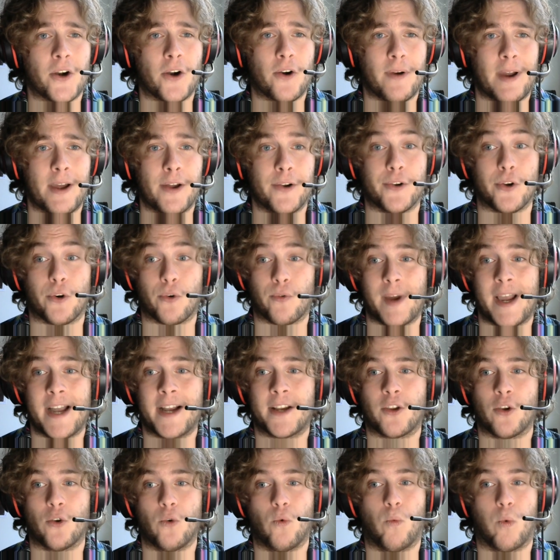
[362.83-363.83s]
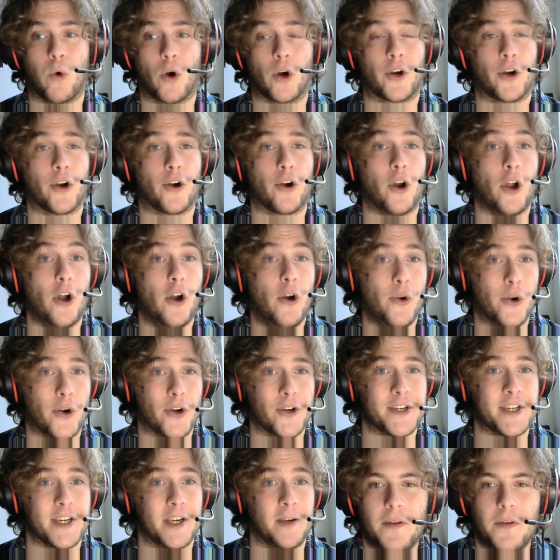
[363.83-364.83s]
around direct worker
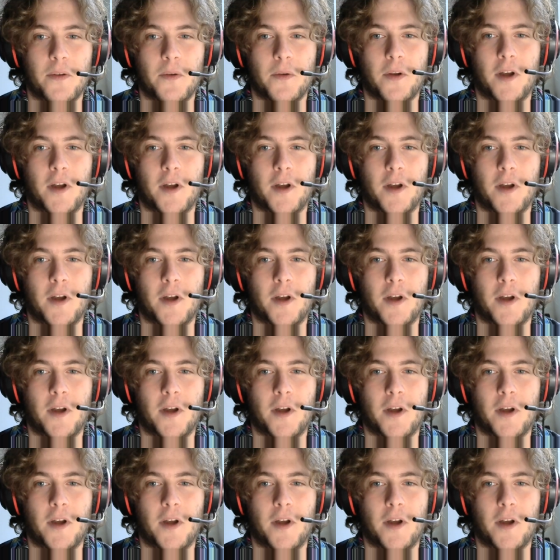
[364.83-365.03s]
ownership